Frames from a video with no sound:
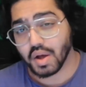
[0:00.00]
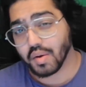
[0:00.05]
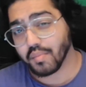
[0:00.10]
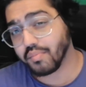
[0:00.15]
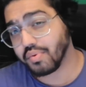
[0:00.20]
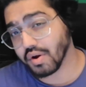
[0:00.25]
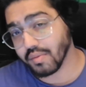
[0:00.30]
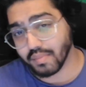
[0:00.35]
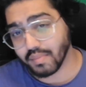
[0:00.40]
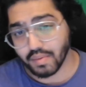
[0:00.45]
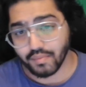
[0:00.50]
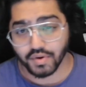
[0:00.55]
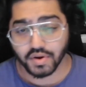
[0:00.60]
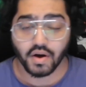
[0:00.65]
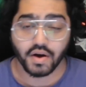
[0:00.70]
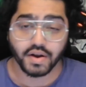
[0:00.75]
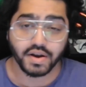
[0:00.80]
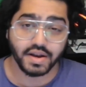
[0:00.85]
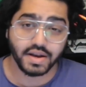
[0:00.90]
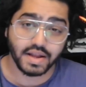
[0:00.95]
put a memory
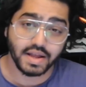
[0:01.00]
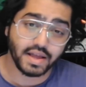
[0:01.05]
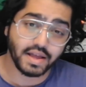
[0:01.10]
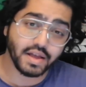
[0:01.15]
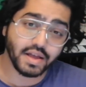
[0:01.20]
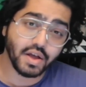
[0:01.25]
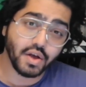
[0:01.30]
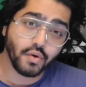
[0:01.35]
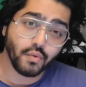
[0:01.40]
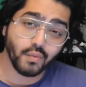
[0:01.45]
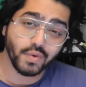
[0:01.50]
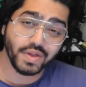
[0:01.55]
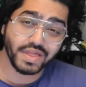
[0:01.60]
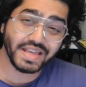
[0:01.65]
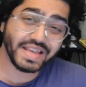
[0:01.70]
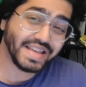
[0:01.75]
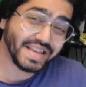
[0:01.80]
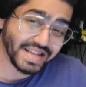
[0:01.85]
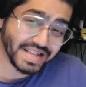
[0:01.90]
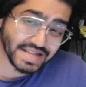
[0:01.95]
card in here with
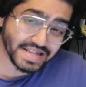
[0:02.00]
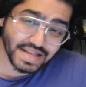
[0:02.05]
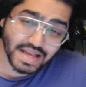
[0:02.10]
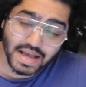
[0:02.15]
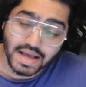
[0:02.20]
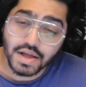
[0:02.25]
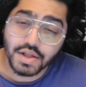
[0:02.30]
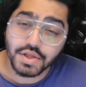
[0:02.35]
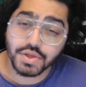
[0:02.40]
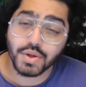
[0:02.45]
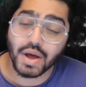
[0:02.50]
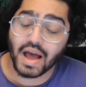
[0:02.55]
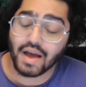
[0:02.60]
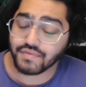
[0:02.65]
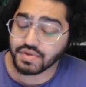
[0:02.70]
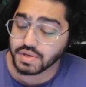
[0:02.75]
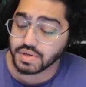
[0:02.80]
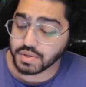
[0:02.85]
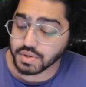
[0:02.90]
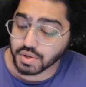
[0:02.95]
ease, not have
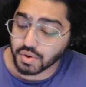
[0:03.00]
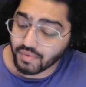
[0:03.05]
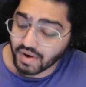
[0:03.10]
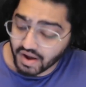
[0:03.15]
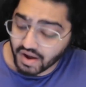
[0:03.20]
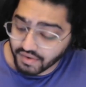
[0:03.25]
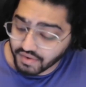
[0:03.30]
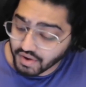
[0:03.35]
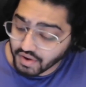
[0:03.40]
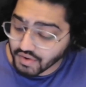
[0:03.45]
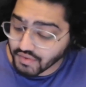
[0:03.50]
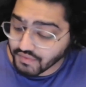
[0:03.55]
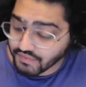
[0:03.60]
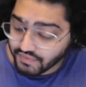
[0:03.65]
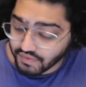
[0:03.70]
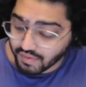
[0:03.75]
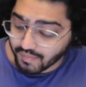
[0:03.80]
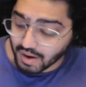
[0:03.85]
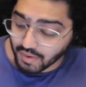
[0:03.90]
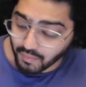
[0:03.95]
to look around
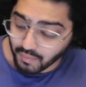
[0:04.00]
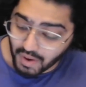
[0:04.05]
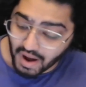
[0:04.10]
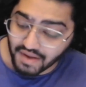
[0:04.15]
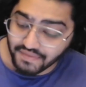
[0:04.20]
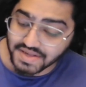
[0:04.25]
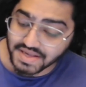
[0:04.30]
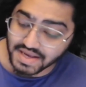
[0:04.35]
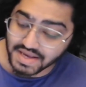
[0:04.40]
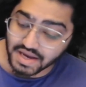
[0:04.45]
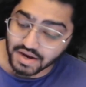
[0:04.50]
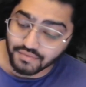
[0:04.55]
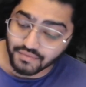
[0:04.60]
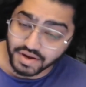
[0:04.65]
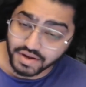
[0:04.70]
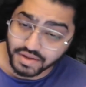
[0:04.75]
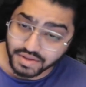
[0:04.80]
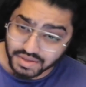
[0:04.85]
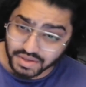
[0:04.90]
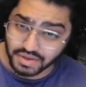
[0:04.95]
for my wife's
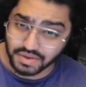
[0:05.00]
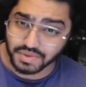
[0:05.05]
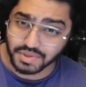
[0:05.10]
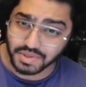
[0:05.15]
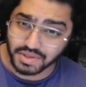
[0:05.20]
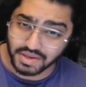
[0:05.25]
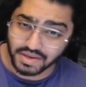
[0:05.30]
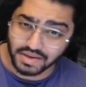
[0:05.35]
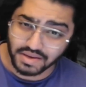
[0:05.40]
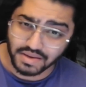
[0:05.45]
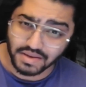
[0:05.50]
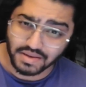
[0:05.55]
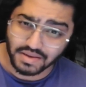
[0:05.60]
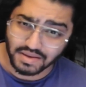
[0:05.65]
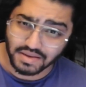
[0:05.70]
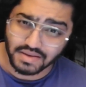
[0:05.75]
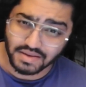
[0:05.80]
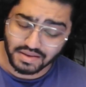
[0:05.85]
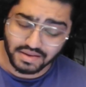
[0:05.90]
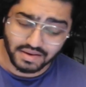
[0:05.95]
earring to use the,
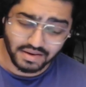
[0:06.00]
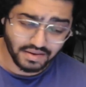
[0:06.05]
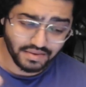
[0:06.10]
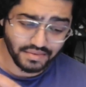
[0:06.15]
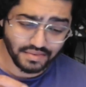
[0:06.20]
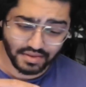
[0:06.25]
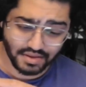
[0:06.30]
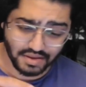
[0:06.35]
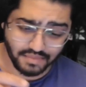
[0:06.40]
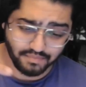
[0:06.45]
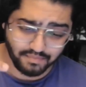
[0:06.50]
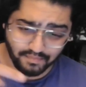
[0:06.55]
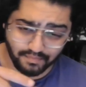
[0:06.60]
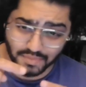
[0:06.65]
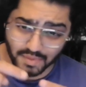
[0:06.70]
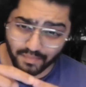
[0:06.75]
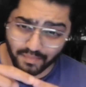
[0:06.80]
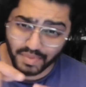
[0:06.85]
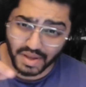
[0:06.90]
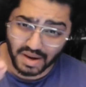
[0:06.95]
you know,
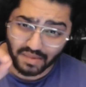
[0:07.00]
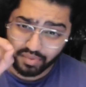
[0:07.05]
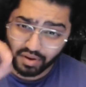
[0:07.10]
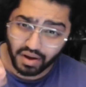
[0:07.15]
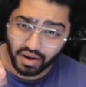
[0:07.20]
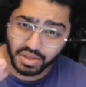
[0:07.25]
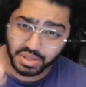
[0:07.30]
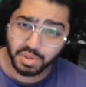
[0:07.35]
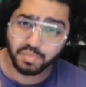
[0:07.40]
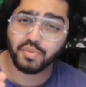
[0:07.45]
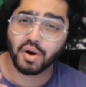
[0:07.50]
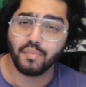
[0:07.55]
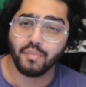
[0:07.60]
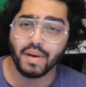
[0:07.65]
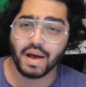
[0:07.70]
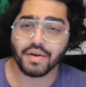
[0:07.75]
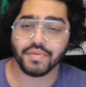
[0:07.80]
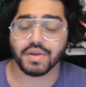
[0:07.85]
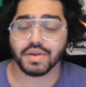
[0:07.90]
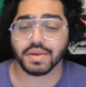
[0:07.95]
the pin part to pop
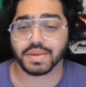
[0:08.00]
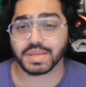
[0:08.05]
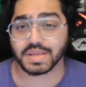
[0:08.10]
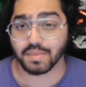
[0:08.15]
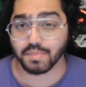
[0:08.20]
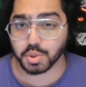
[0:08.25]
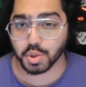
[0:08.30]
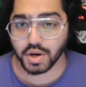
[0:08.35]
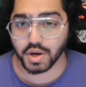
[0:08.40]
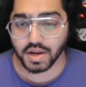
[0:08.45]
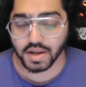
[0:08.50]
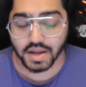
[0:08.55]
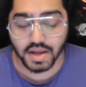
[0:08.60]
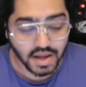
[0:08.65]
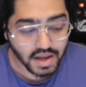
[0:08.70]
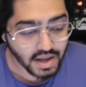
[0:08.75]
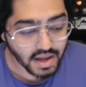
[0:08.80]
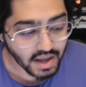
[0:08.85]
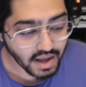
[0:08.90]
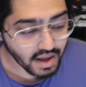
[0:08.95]
out the SIM tray,
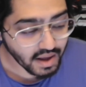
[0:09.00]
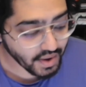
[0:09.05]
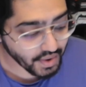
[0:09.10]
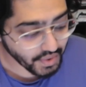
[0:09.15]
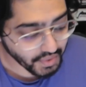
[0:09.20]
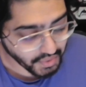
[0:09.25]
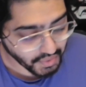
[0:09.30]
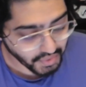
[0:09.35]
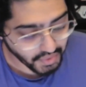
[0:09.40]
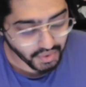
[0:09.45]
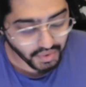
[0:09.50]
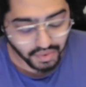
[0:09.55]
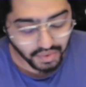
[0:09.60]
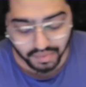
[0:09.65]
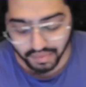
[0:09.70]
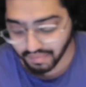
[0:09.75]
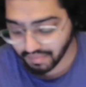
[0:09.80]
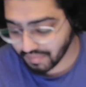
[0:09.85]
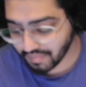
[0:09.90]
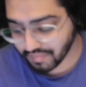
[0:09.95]
or
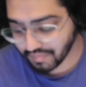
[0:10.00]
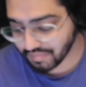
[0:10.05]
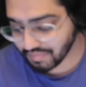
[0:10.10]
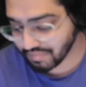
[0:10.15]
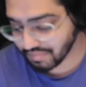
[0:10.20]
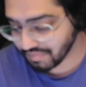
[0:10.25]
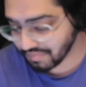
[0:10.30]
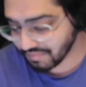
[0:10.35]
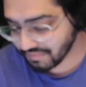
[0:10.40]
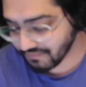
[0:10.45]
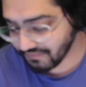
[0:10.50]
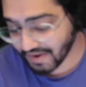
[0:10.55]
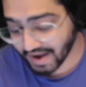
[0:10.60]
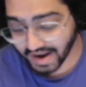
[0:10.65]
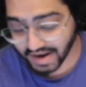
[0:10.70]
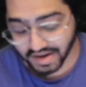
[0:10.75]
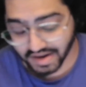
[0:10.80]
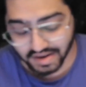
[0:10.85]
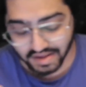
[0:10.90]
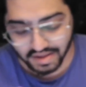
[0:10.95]

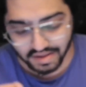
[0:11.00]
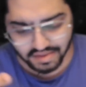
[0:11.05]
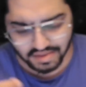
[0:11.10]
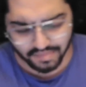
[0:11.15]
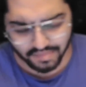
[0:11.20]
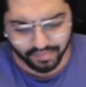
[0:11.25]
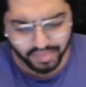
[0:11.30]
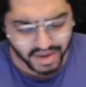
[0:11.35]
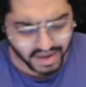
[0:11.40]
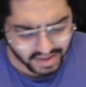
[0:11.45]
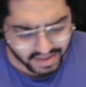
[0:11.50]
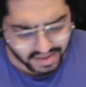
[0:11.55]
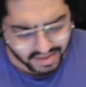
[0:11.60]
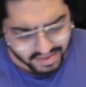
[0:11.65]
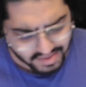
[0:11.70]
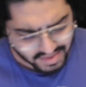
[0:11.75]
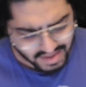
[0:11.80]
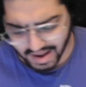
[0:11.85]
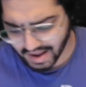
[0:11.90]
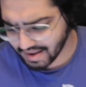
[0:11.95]
find the pin
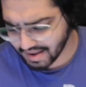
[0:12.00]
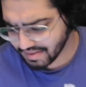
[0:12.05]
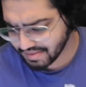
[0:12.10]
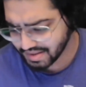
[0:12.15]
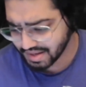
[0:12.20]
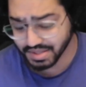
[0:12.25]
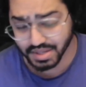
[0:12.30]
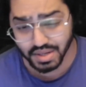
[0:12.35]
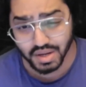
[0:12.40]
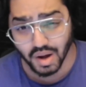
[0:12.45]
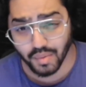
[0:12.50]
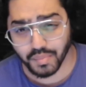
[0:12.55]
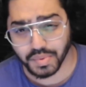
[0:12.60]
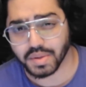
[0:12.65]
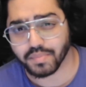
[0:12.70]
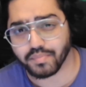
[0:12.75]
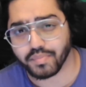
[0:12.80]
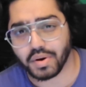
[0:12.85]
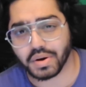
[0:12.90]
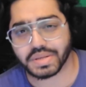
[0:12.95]
that doesn't come with the
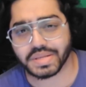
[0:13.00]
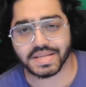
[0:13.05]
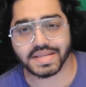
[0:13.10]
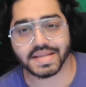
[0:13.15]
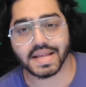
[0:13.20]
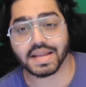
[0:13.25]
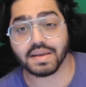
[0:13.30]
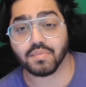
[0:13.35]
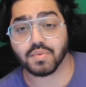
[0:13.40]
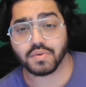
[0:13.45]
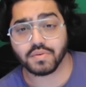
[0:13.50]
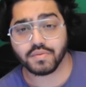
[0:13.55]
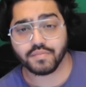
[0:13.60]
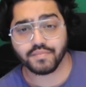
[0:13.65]
boxes anymore.